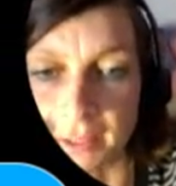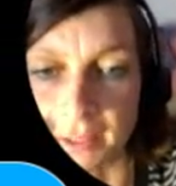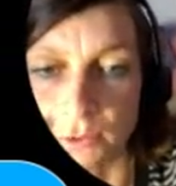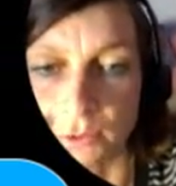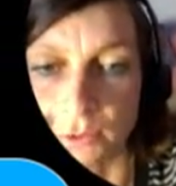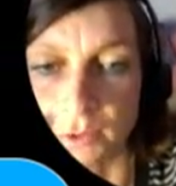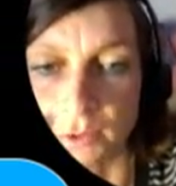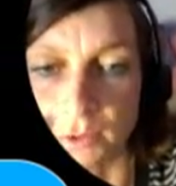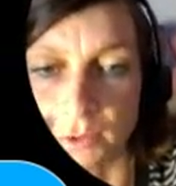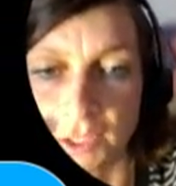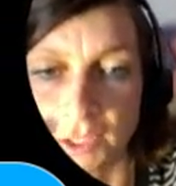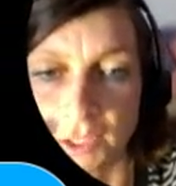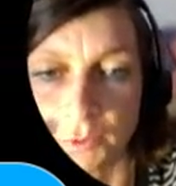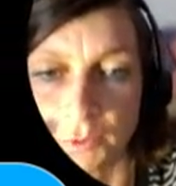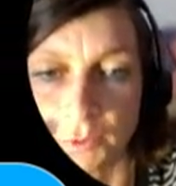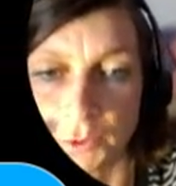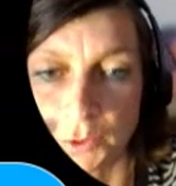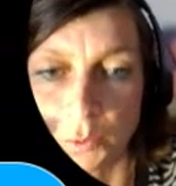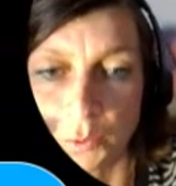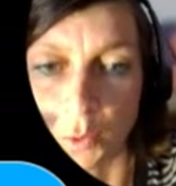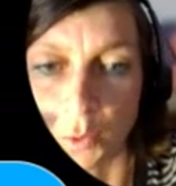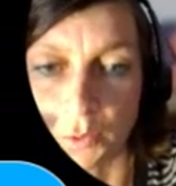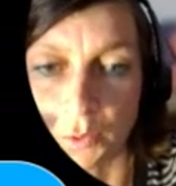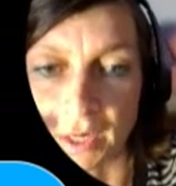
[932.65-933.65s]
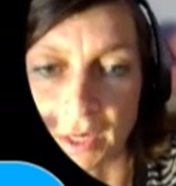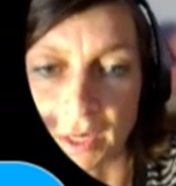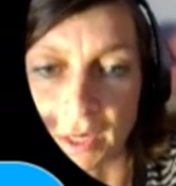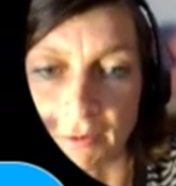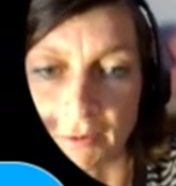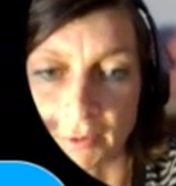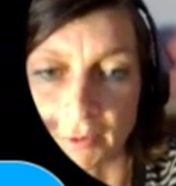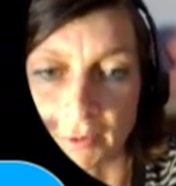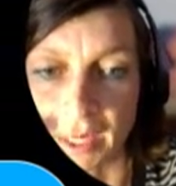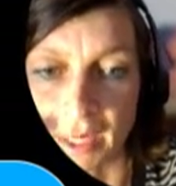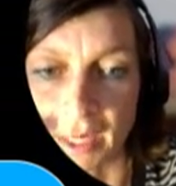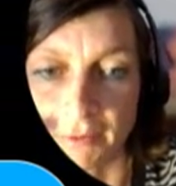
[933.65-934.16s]
So this is what you won't
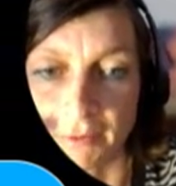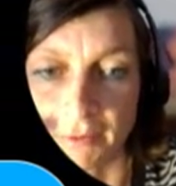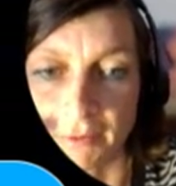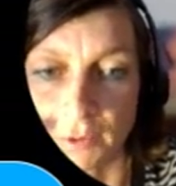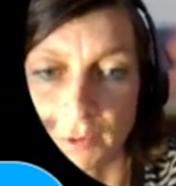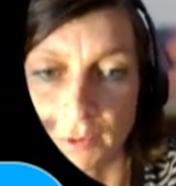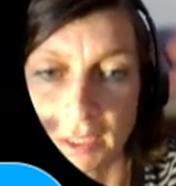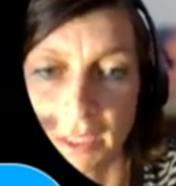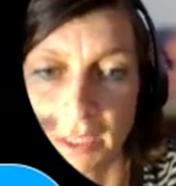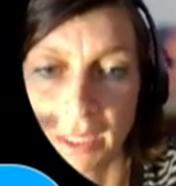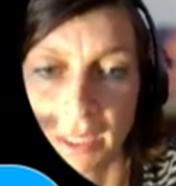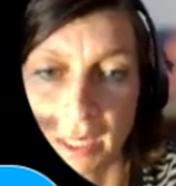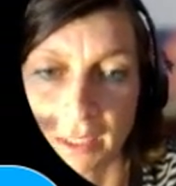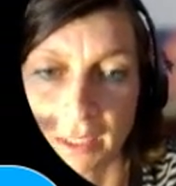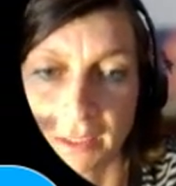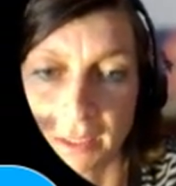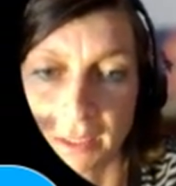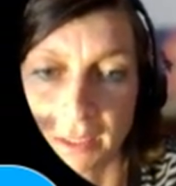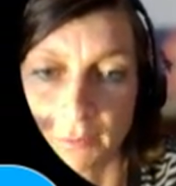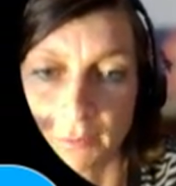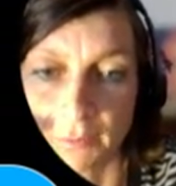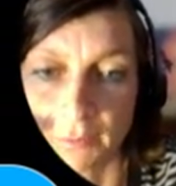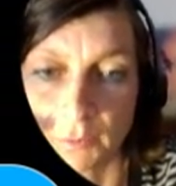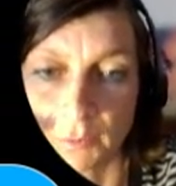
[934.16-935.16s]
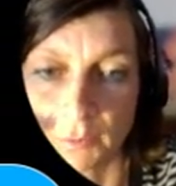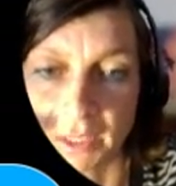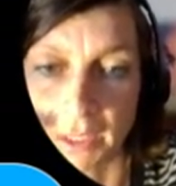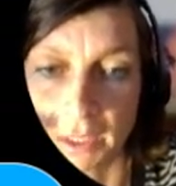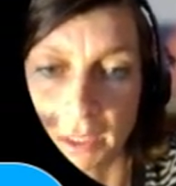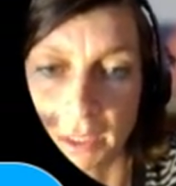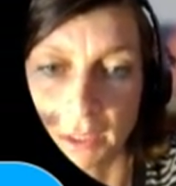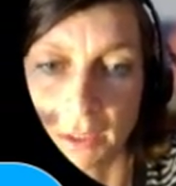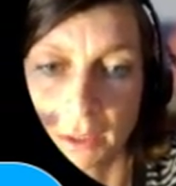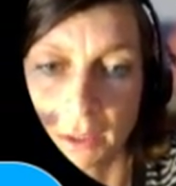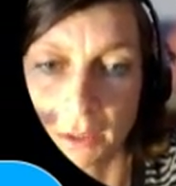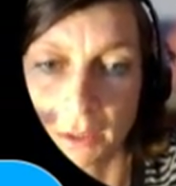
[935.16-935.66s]
have, okay? If you did that, that would be
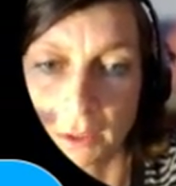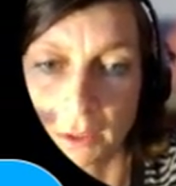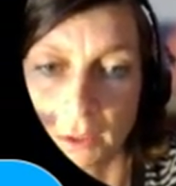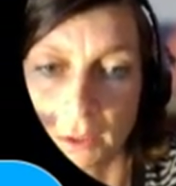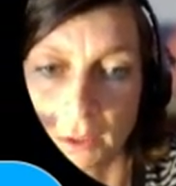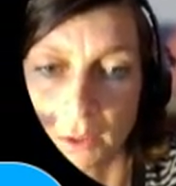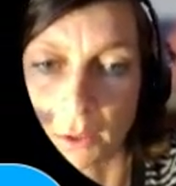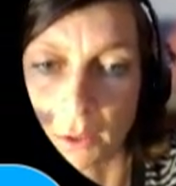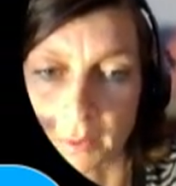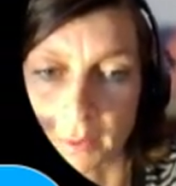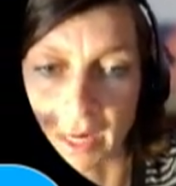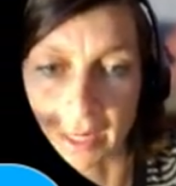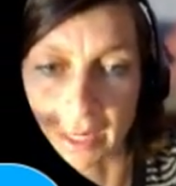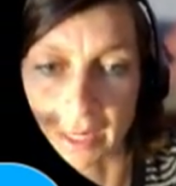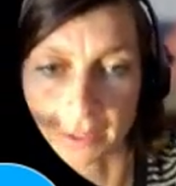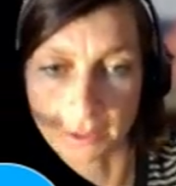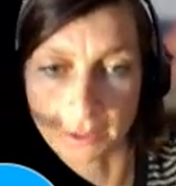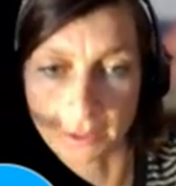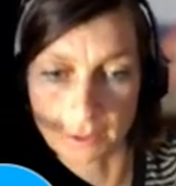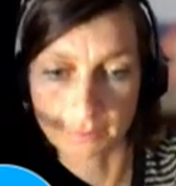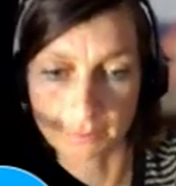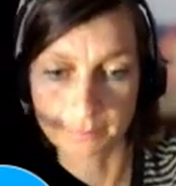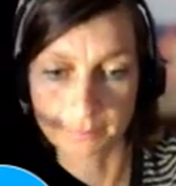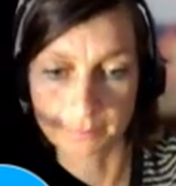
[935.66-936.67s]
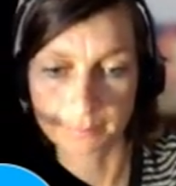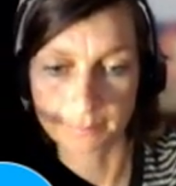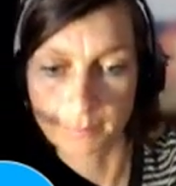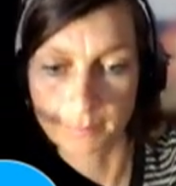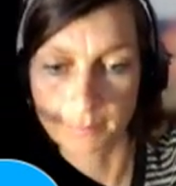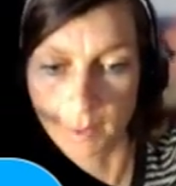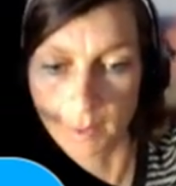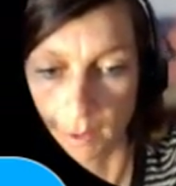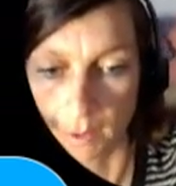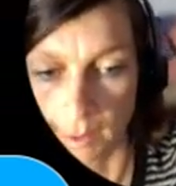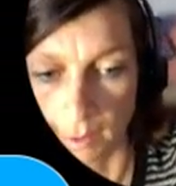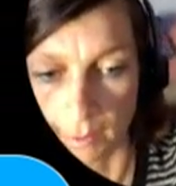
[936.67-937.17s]
incorrect.
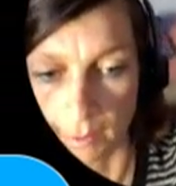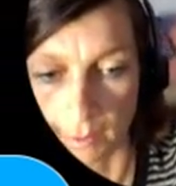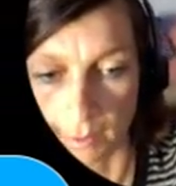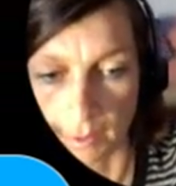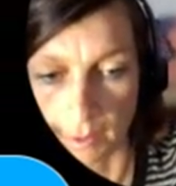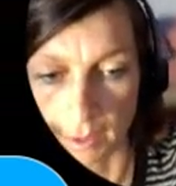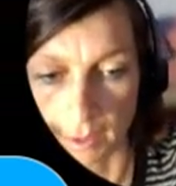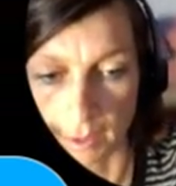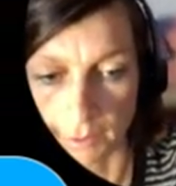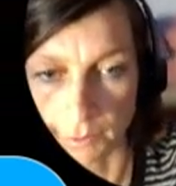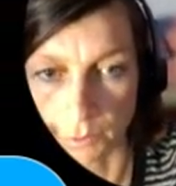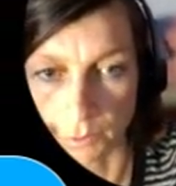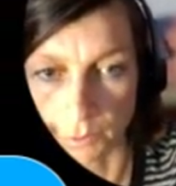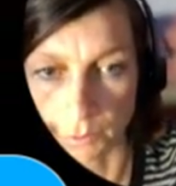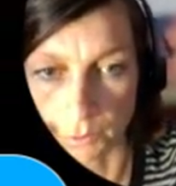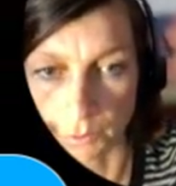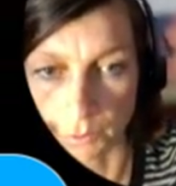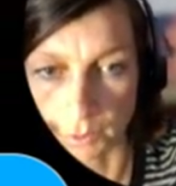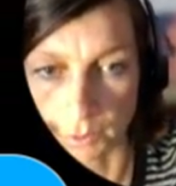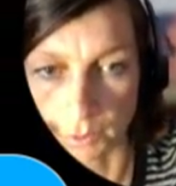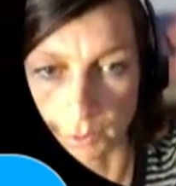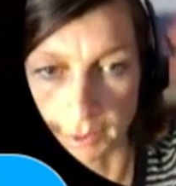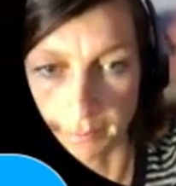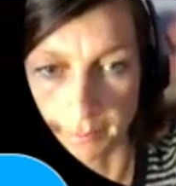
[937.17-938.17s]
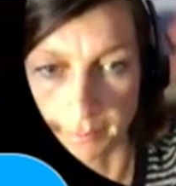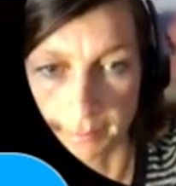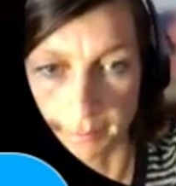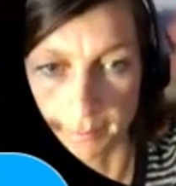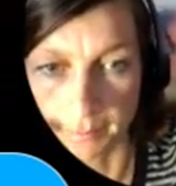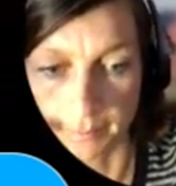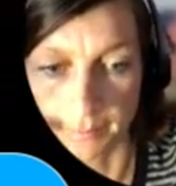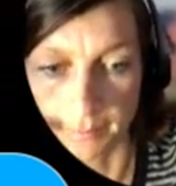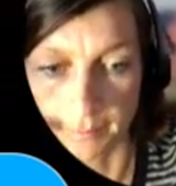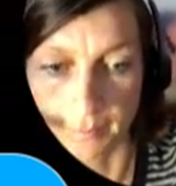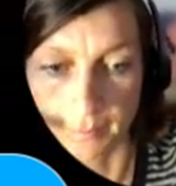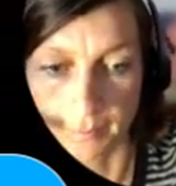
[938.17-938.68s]
Okay, so don't do it.
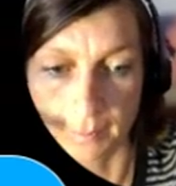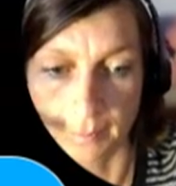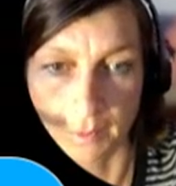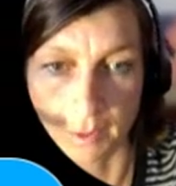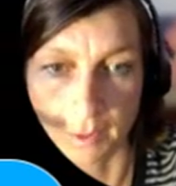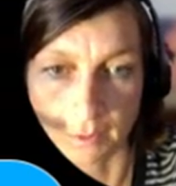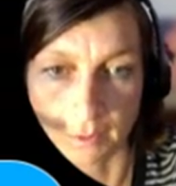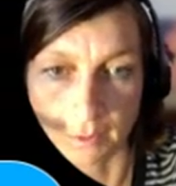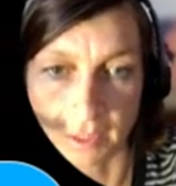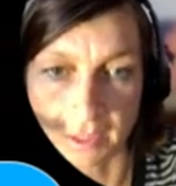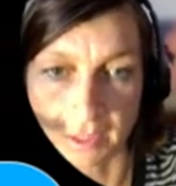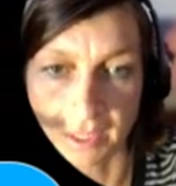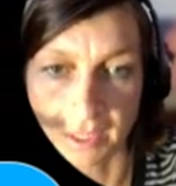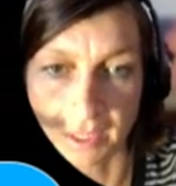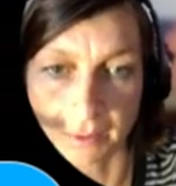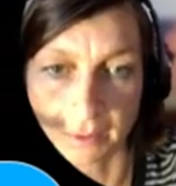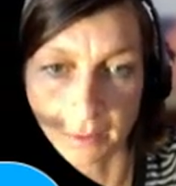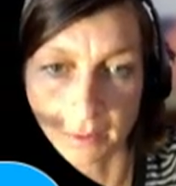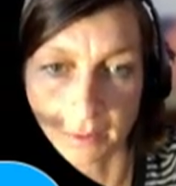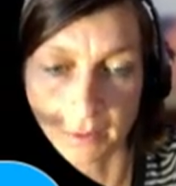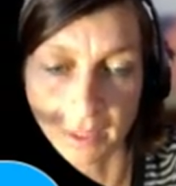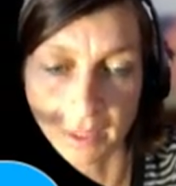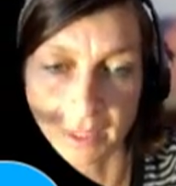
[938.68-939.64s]
That's it.